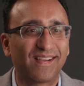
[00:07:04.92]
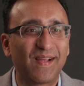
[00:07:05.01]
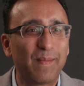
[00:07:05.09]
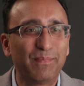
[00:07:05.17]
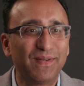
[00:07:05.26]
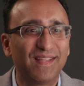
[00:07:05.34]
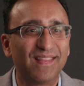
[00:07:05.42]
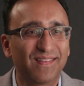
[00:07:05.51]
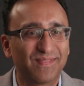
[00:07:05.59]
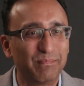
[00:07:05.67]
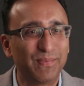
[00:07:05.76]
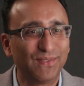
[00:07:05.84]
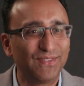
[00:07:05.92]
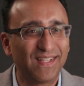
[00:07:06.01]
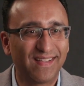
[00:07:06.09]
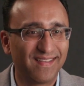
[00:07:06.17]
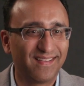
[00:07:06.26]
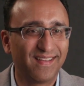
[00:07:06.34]
a company that's
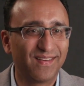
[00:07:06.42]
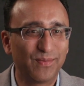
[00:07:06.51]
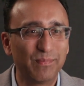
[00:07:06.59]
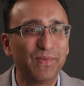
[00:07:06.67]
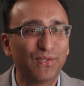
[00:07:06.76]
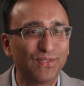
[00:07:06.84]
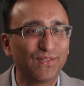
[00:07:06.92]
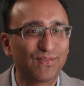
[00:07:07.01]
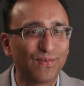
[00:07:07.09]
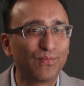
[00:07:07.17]
building you know millions